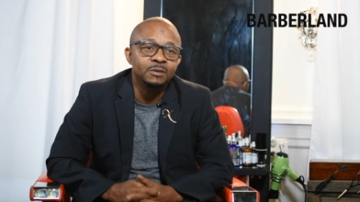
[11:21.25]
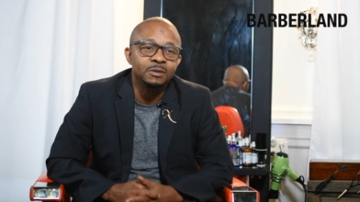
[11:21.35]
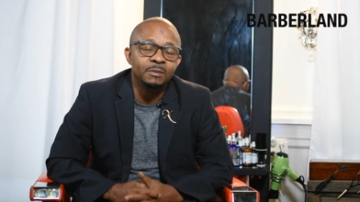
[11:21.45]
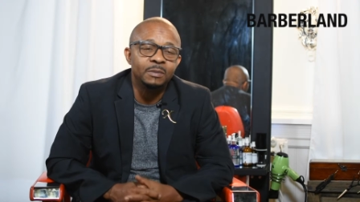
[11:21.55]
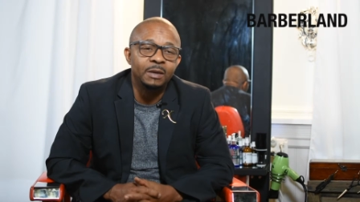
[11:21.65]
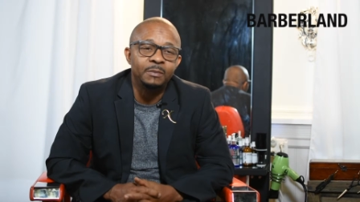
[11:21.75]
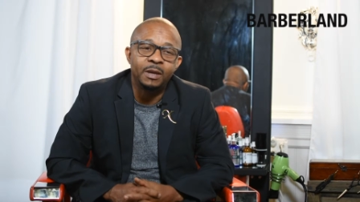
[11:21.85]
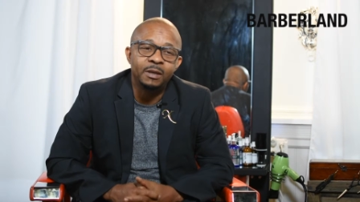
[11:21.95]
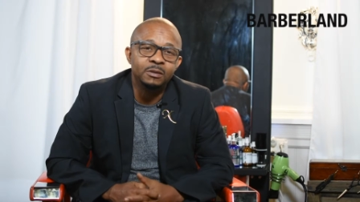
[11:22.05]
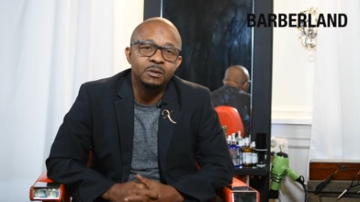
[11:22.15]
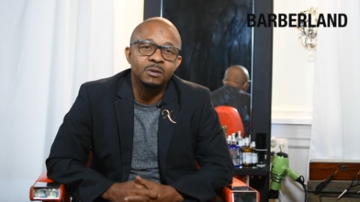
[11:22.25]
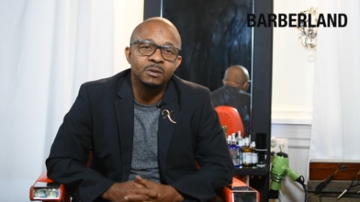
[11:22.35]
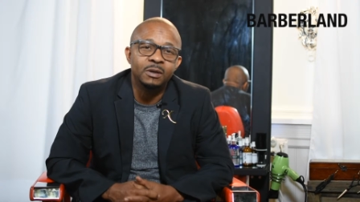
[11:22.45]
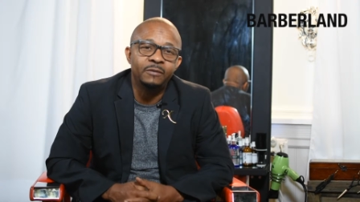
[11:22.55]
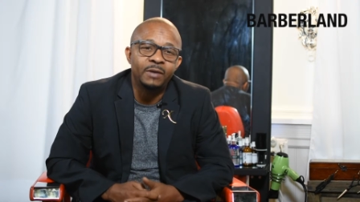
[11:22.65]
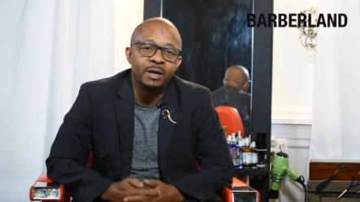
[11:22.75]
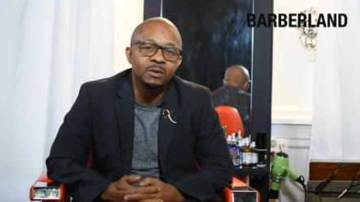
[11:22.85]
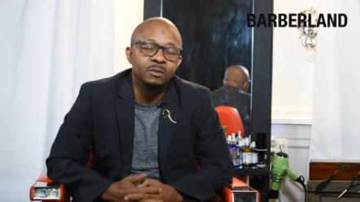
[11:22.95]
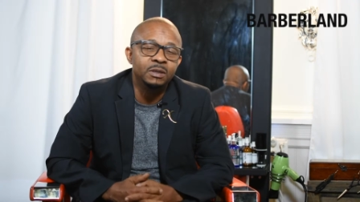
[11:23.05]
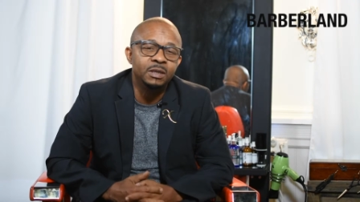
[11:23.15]
So I'm like, man, you know, if I can
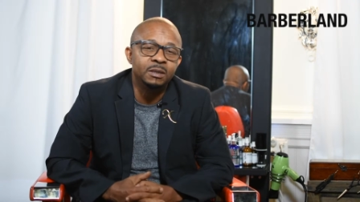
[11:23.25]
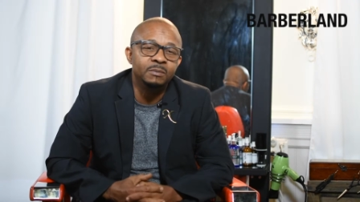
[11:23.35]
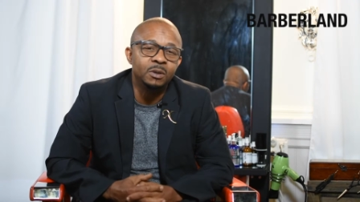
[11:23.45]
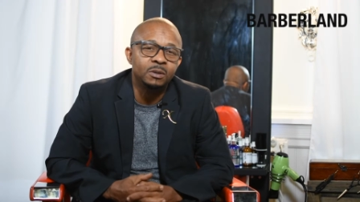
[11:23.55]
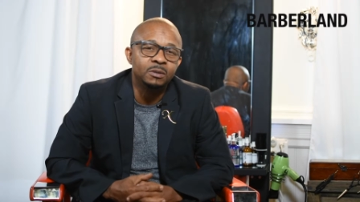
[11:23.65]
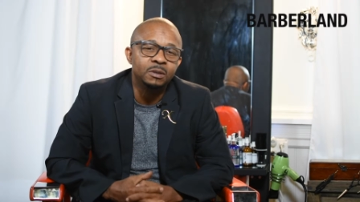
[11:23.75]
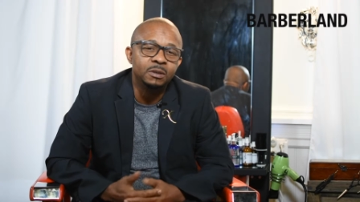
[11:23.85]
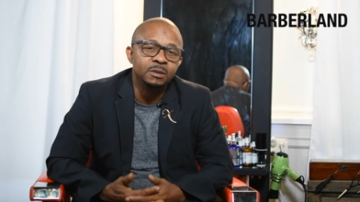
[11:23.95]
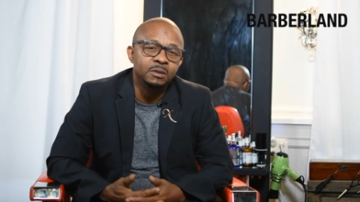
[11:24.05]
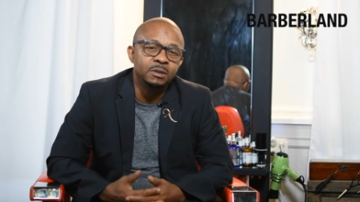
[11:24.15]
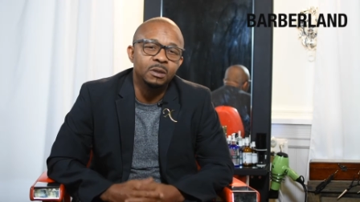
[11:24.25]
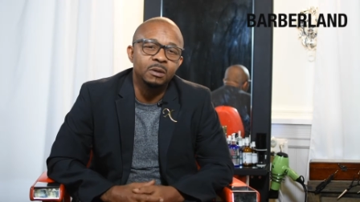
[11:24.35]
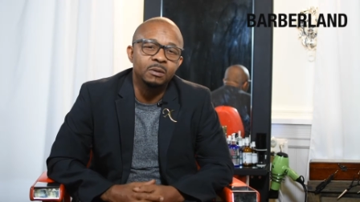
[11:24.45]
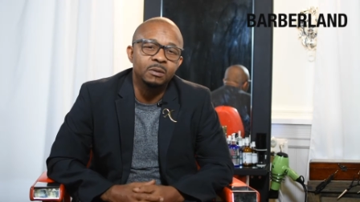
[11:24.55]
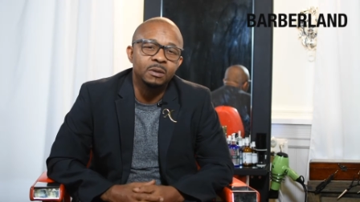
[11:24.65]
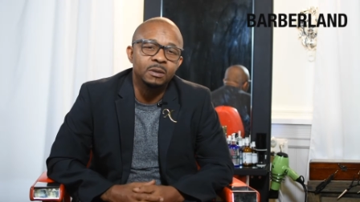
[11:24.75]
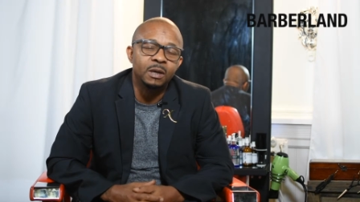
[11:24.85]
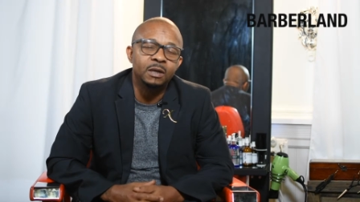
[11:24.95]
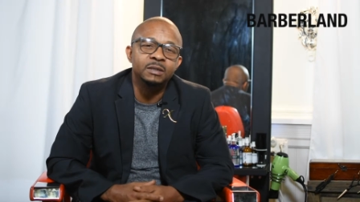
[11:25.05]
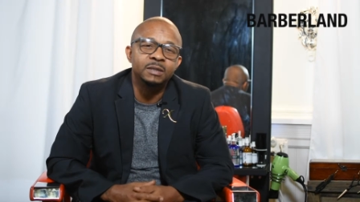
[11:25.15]
only get them to, you know,
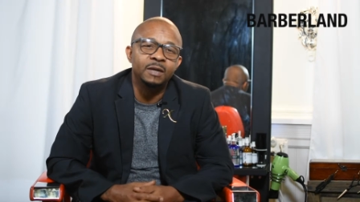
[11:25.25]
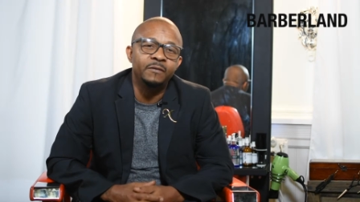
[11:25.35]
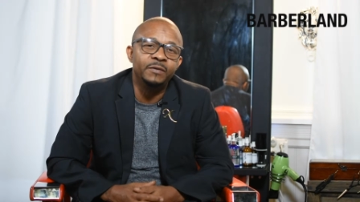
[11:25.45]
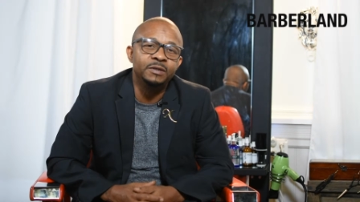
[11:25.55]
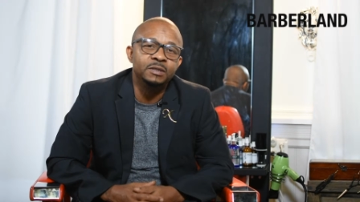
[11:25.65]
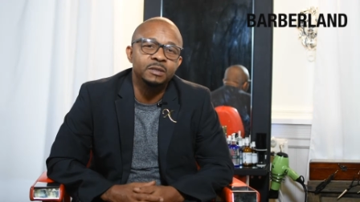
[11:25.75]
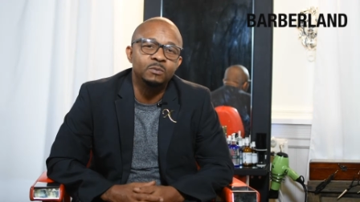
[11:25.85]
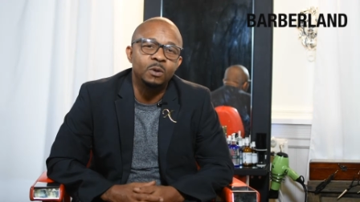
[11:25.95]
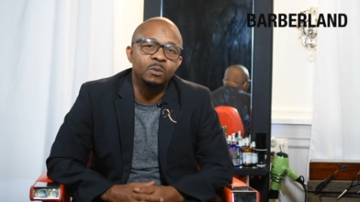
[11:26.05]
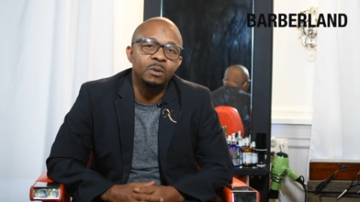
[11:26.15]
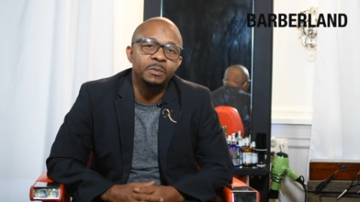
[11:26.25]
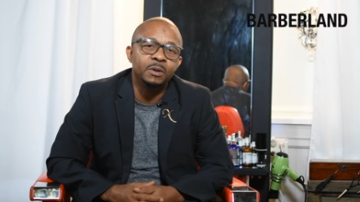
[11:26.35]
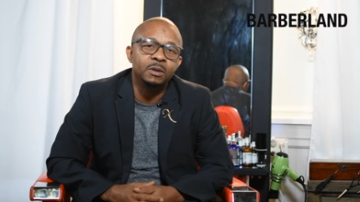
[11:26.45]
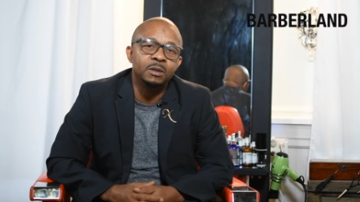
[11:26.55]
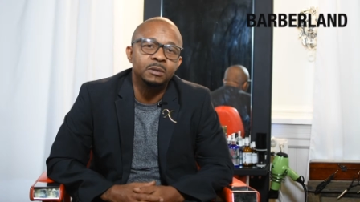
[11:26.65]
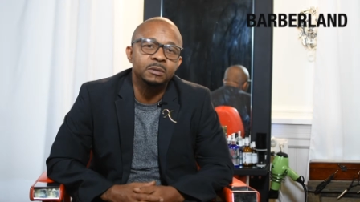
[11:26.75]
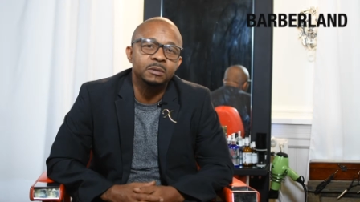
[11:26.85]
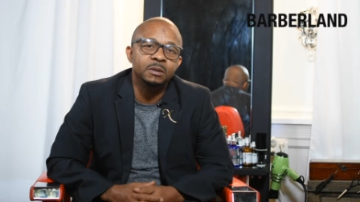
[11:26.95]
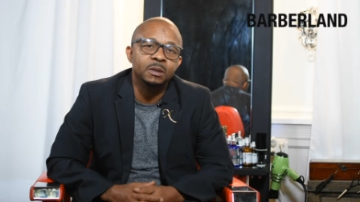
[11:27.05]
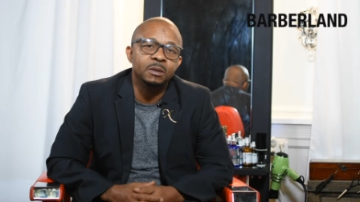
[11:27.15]
understand the vision and work with me on it,
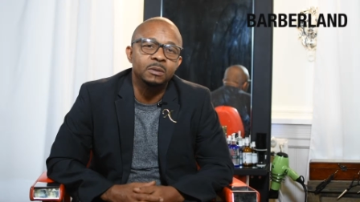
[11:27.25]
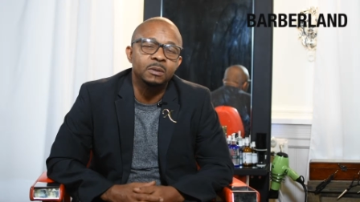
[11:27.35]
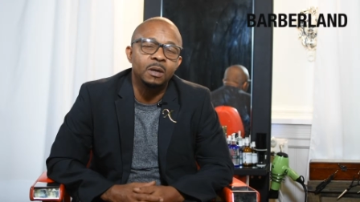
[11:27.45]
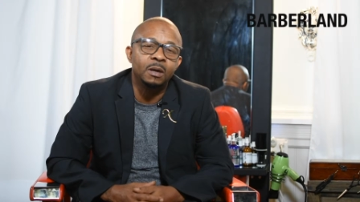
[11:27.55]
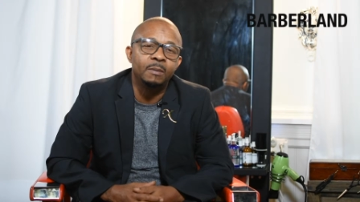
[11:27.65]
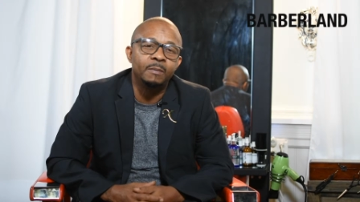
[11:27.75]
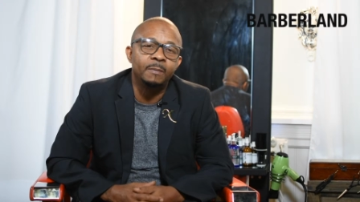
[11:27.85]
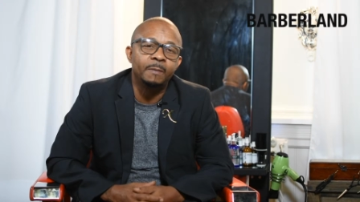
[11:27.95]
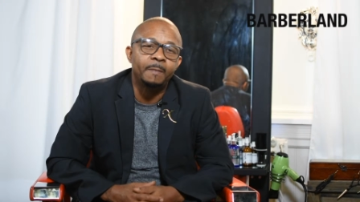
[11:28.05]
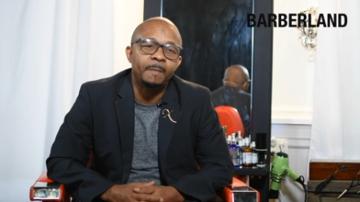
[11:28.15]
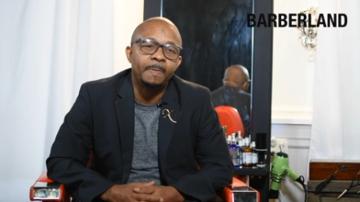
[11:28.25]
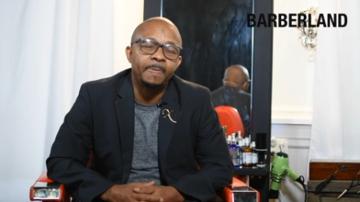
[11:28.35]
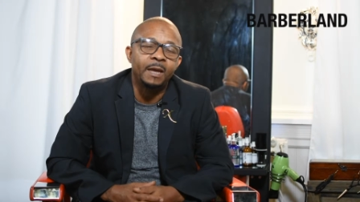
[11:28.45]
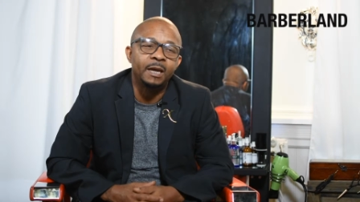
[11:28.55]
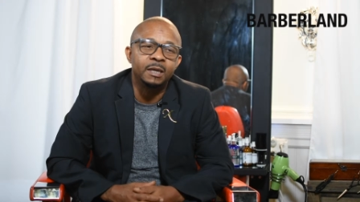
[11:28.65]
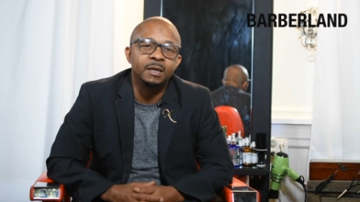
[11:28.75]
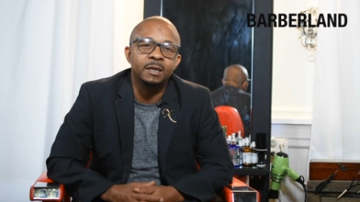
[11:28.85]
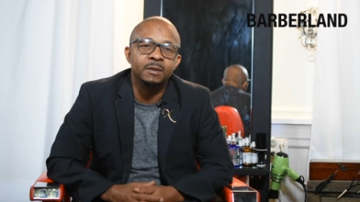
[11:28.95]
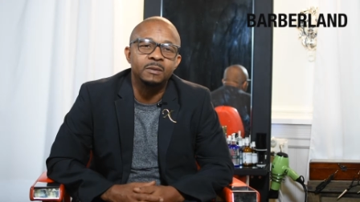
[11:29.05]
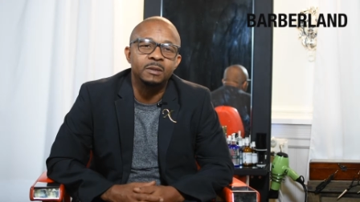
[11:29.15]
you know, um, I can
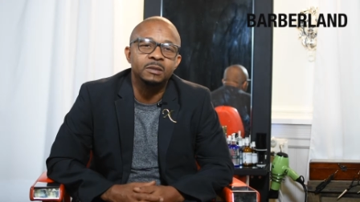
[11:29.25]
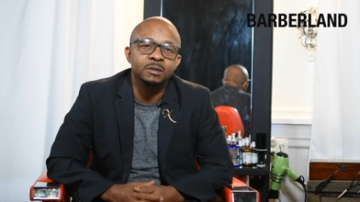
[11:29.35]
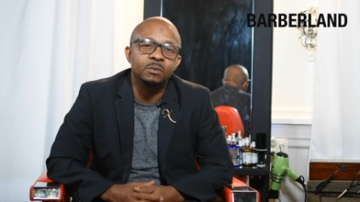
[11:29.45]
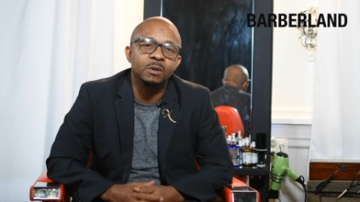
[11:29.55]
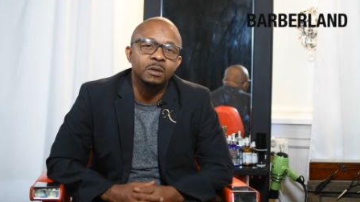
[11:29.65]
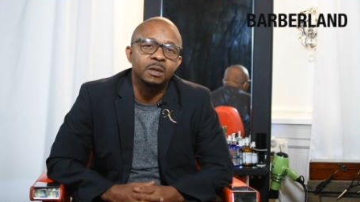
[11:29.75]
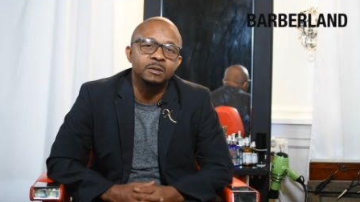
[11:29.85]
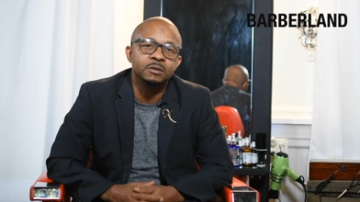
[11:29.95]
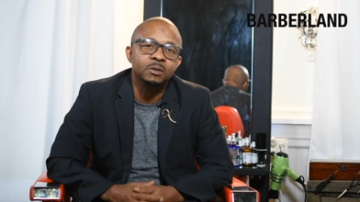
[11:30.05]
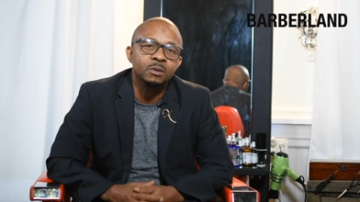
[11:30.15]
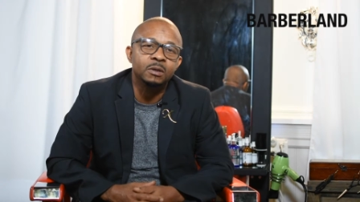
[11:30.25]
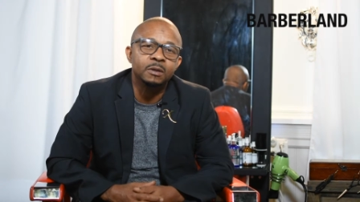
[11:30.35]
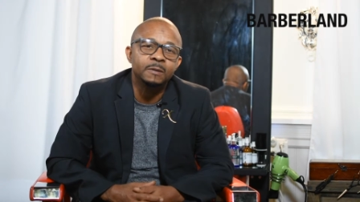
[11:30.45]
get this to work as a tour.